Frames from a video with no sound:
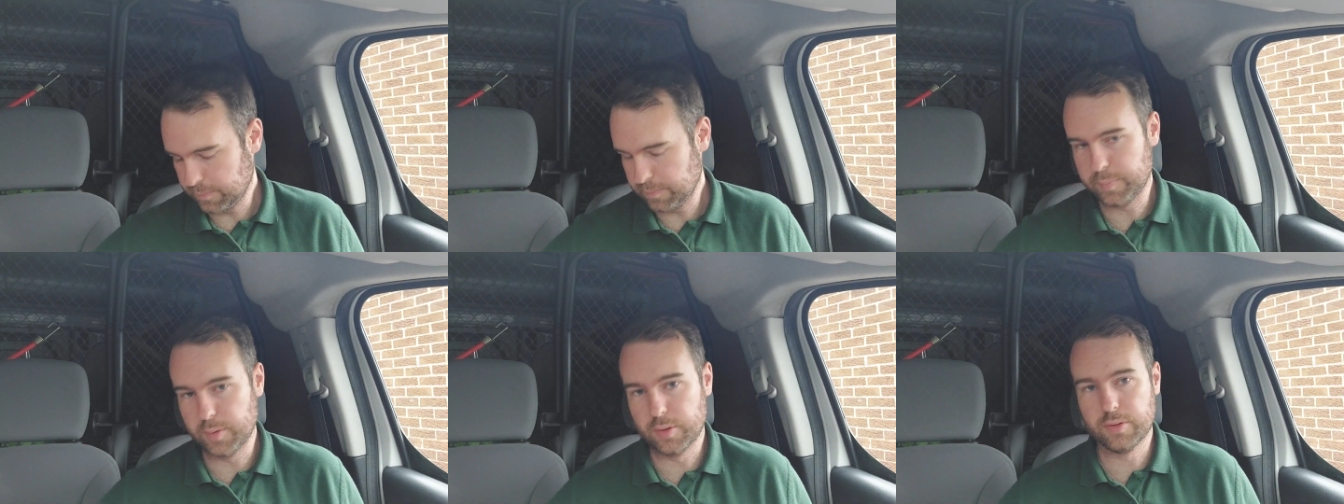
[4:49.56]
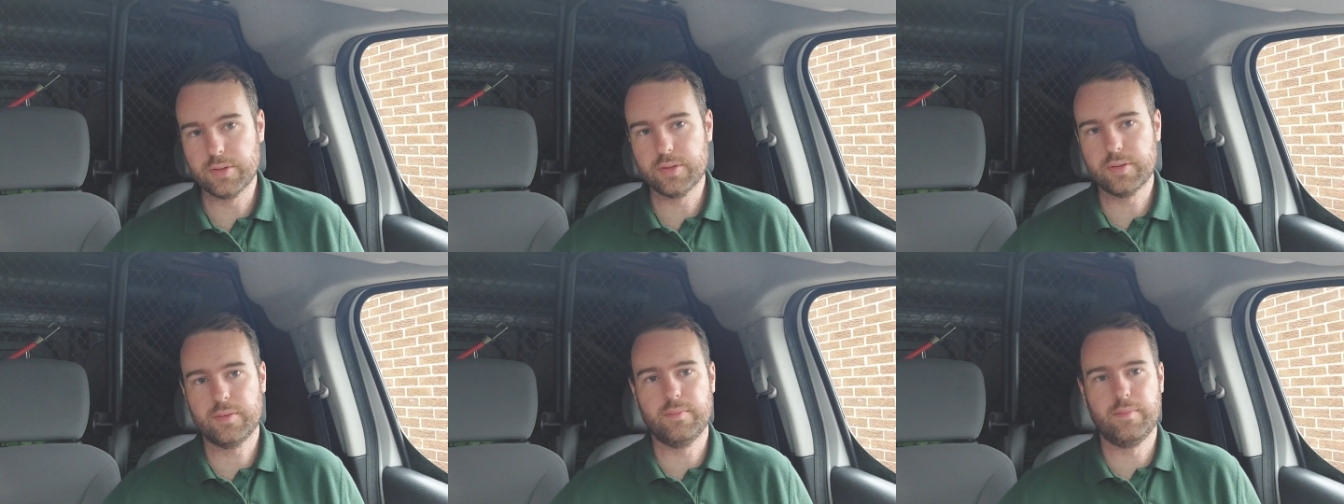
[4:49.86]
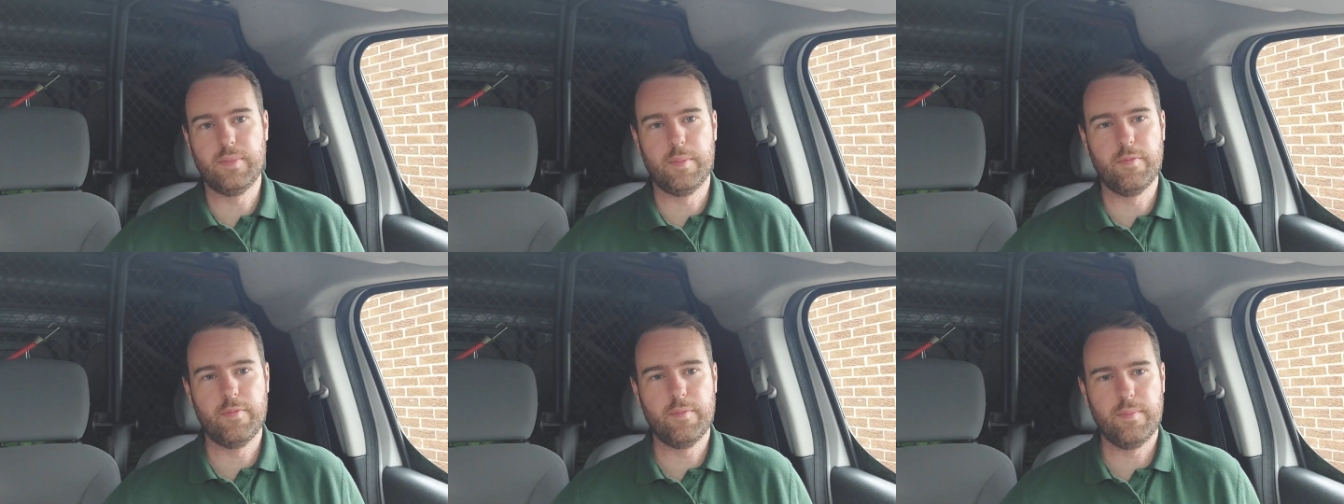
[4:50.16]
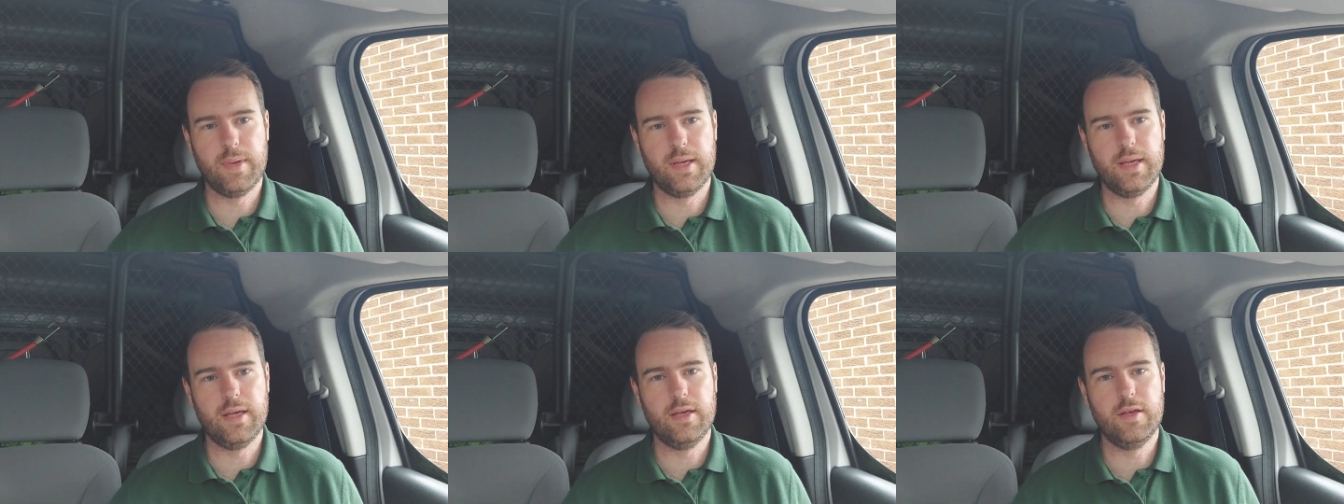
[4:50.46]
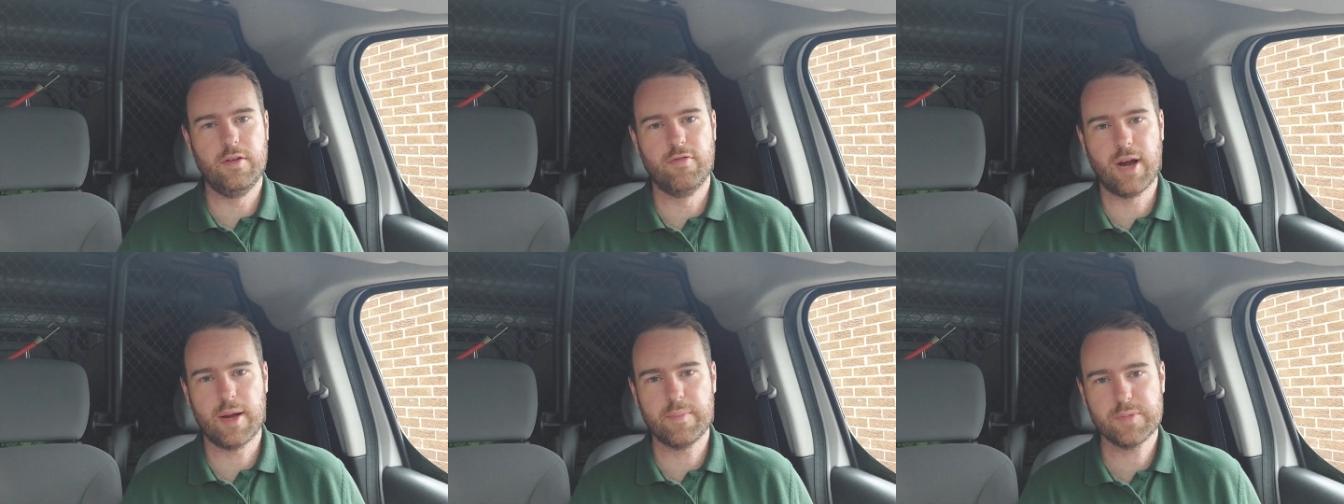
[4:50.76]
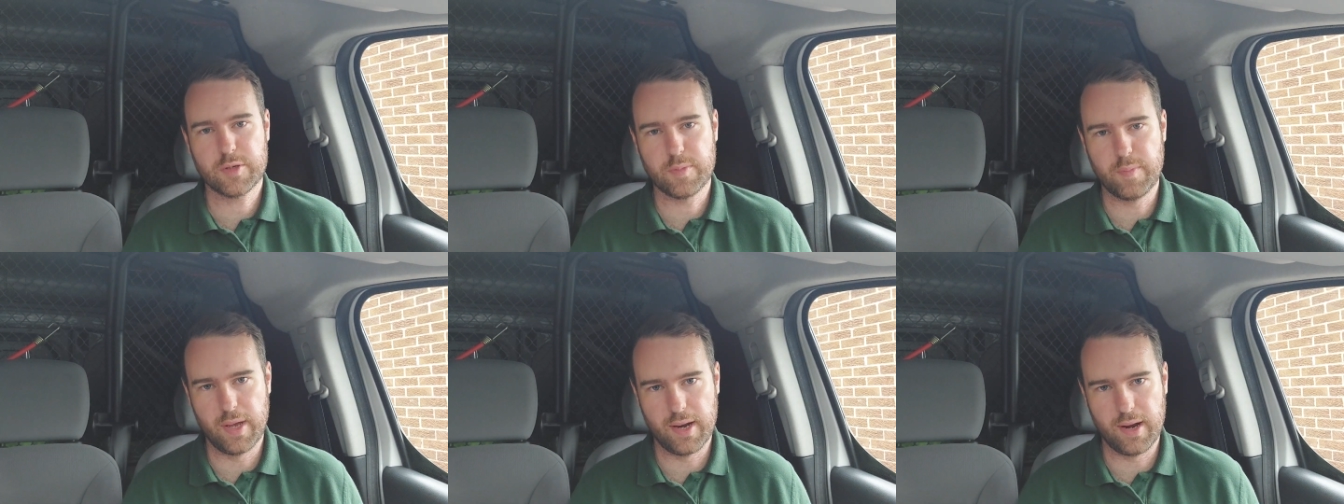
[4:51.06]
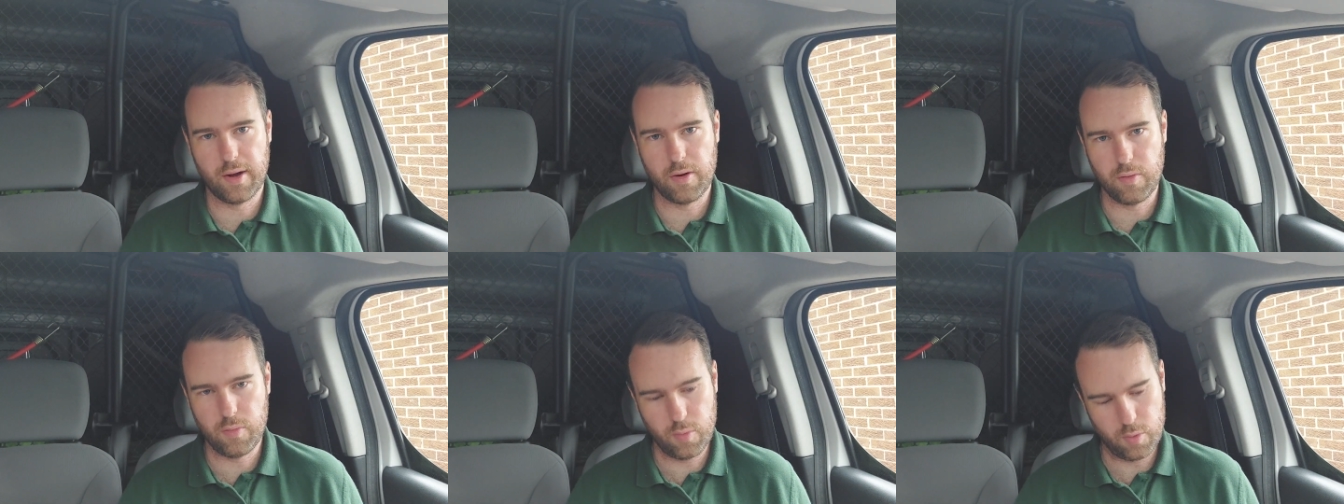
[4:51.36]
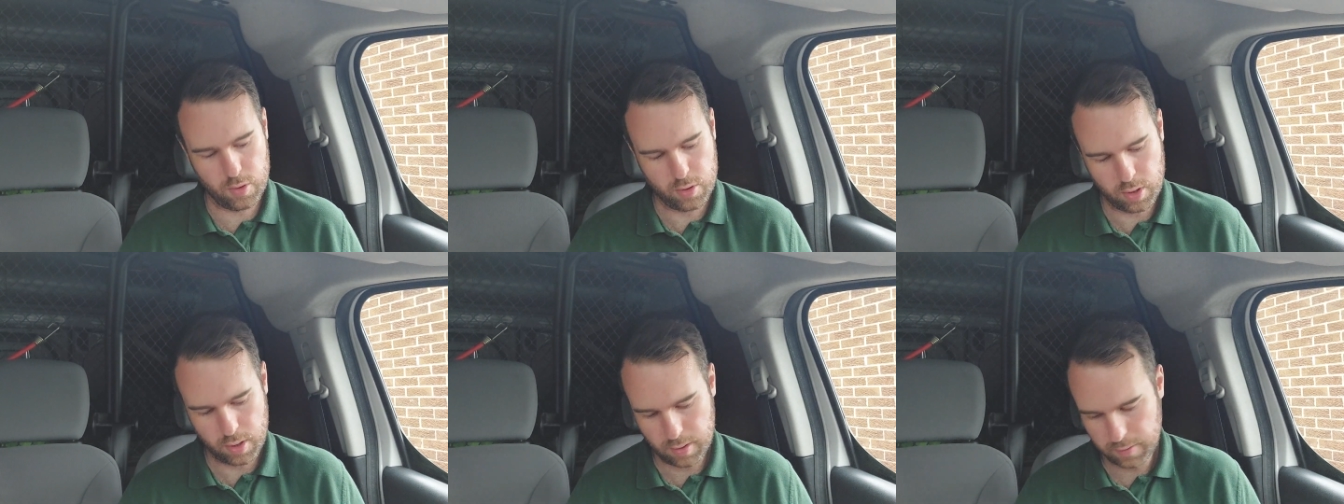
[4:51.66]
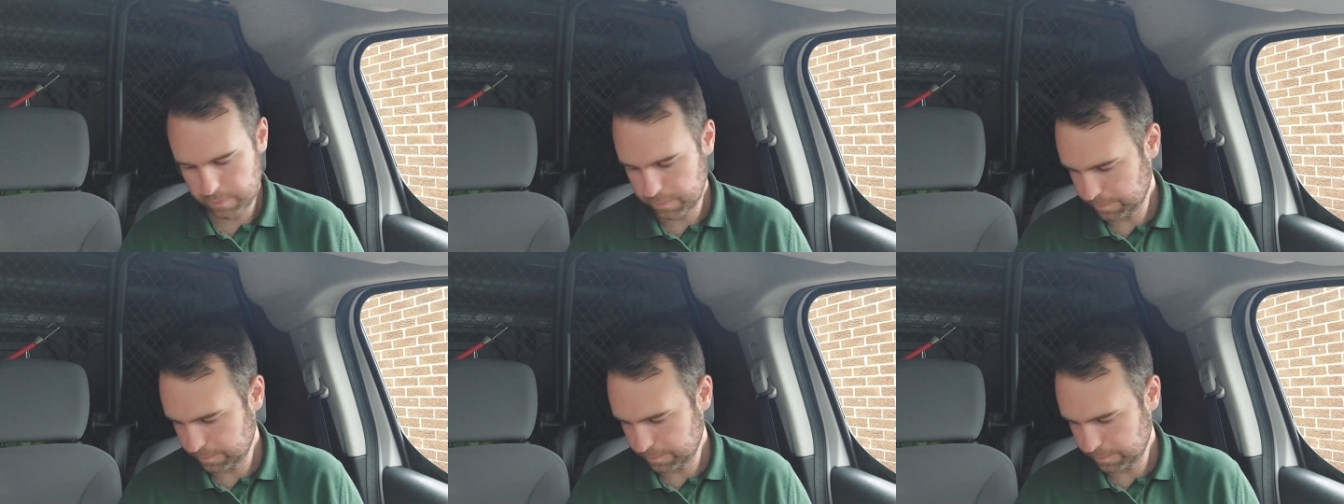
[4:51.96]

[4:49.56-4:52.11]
but my ramp's made out of wood,